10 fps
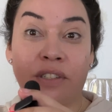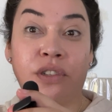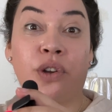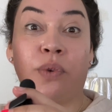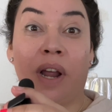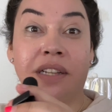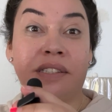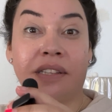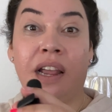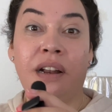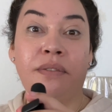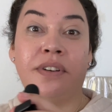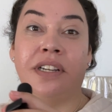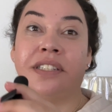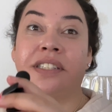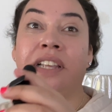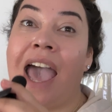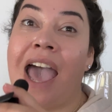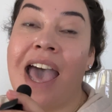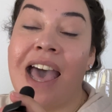on the right side of us,
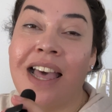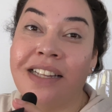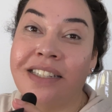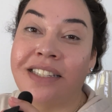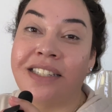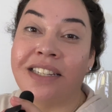and